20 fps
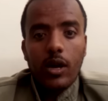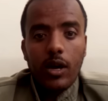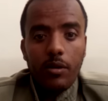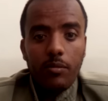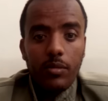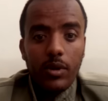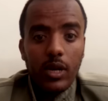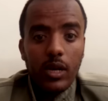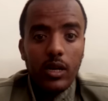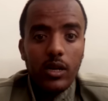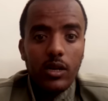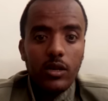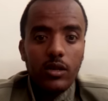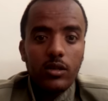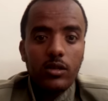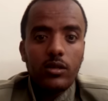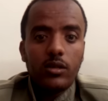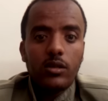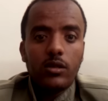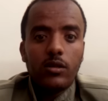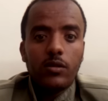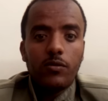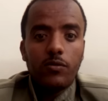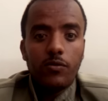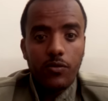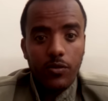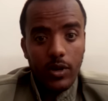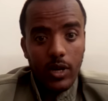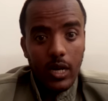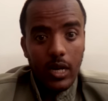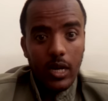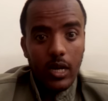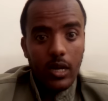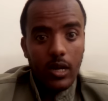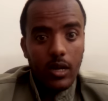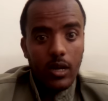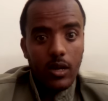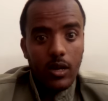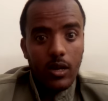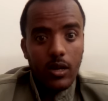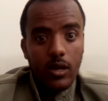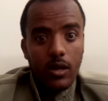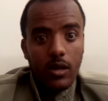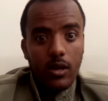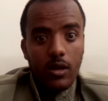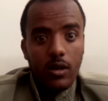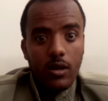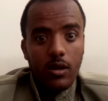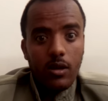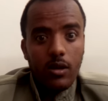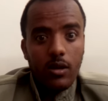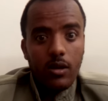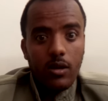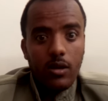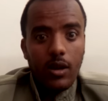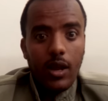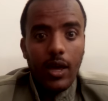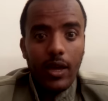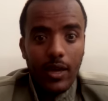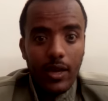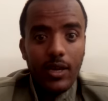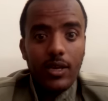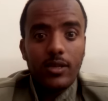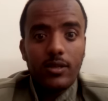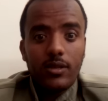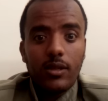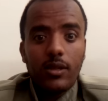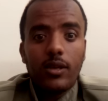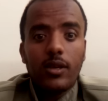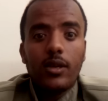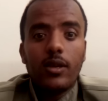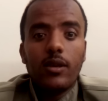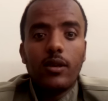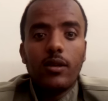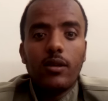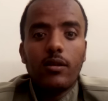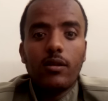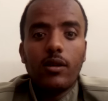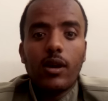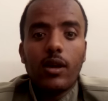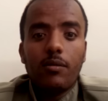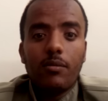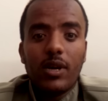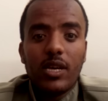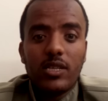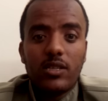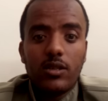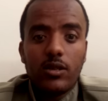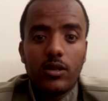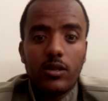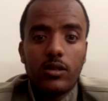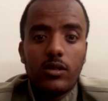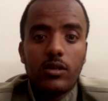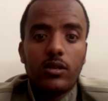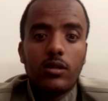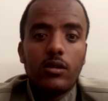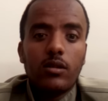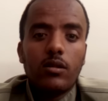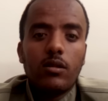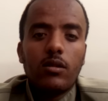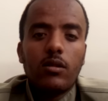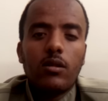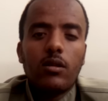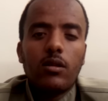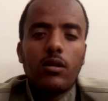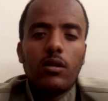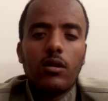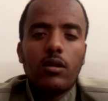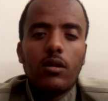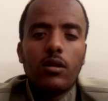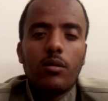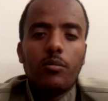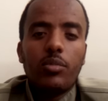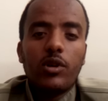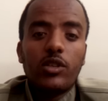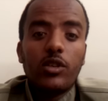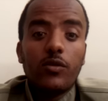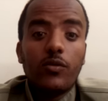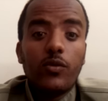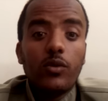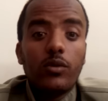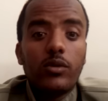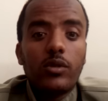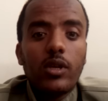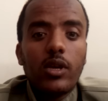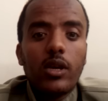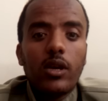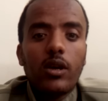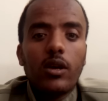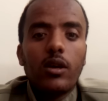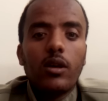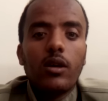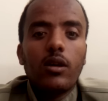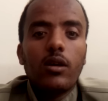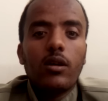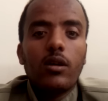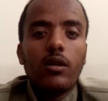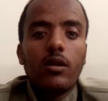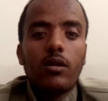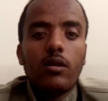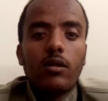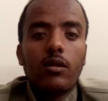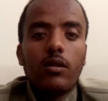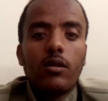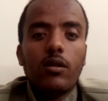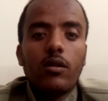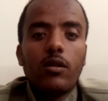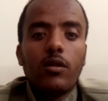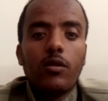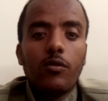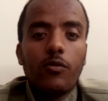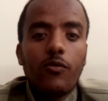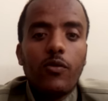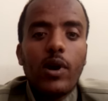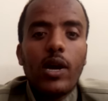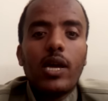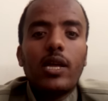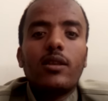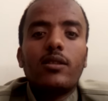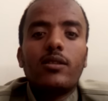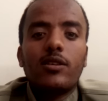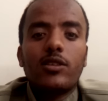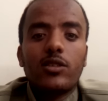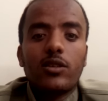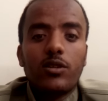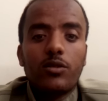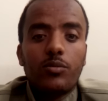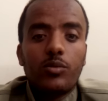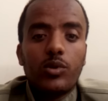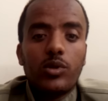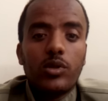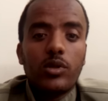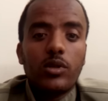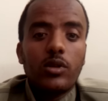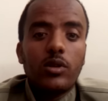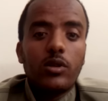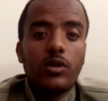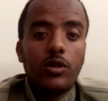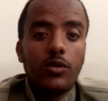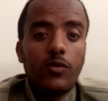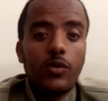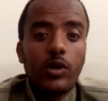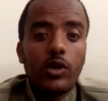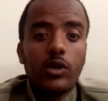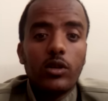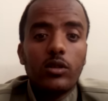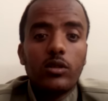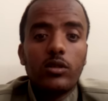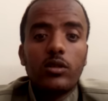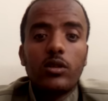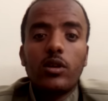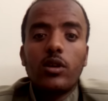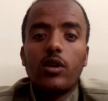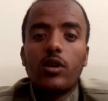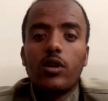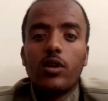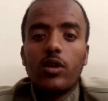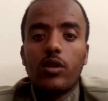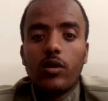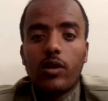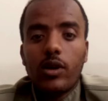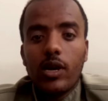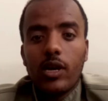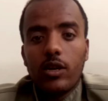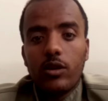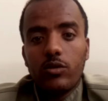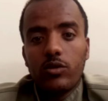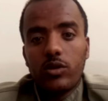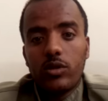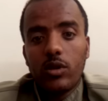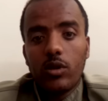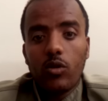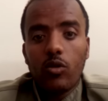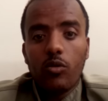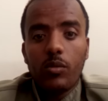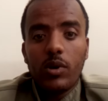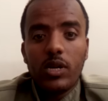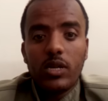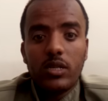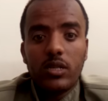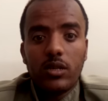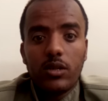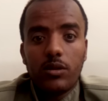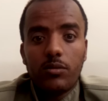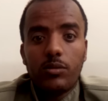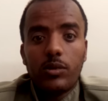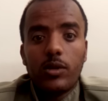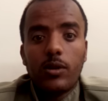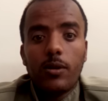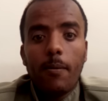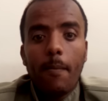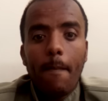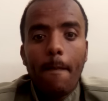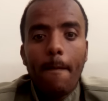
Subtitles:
can be learned freely, like easily you can master it. But if you think you find the script difficult, you can use the Roman script.